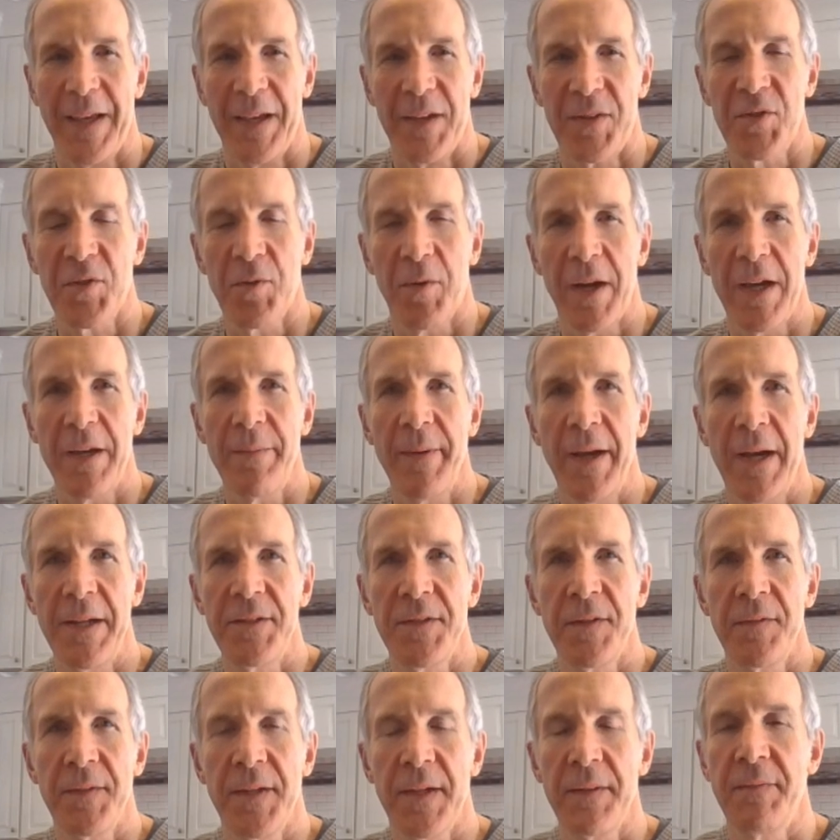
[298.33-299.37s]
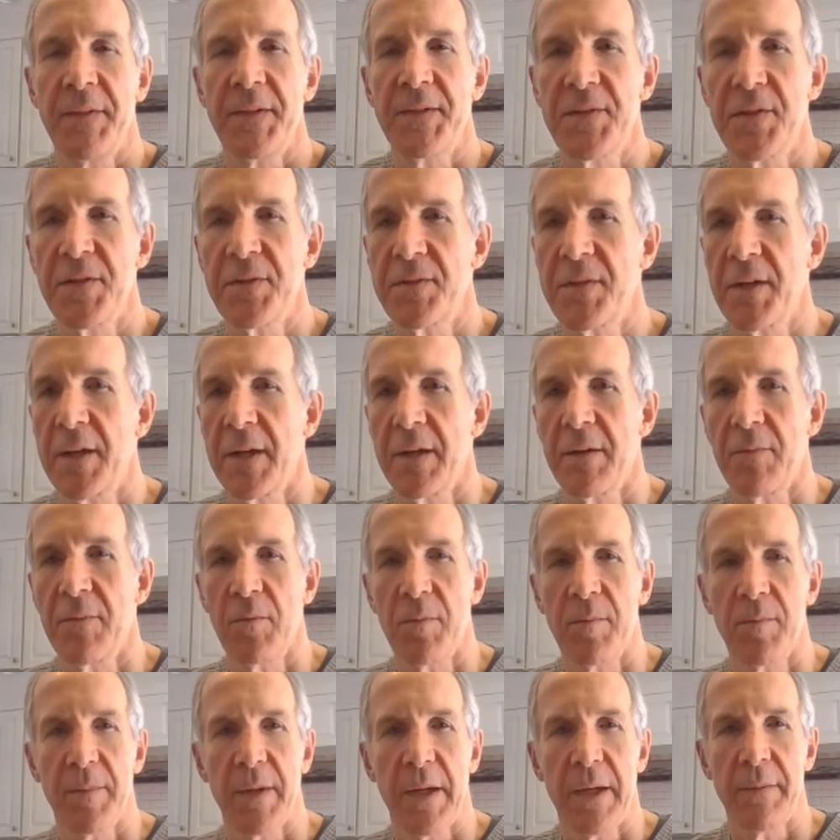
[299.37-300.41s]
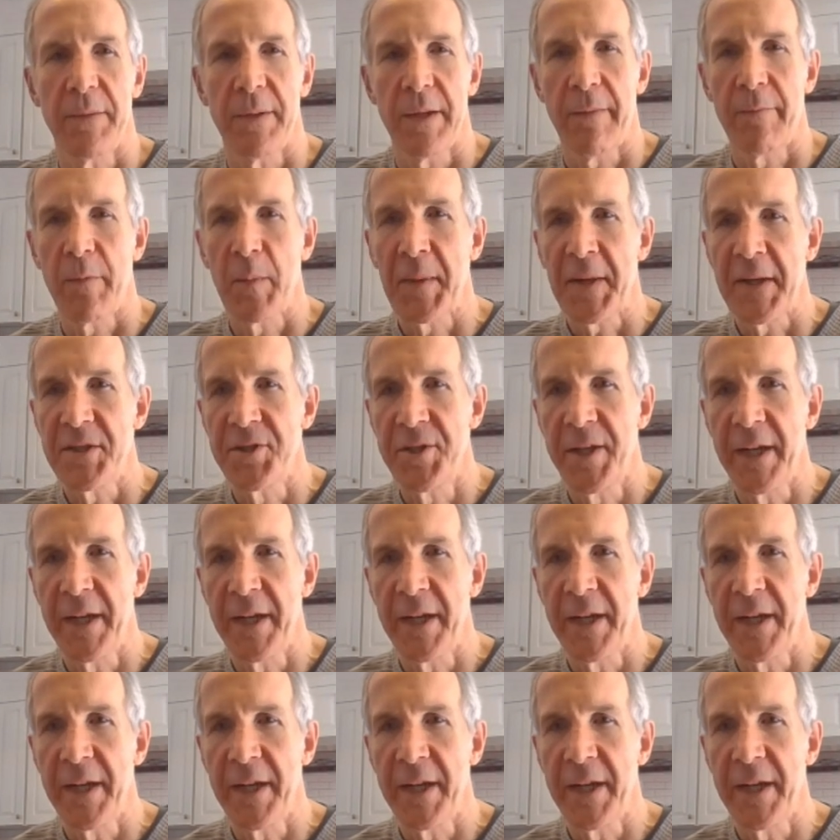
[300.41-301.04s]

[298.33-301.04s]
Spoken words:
So I imagine then this is everybody's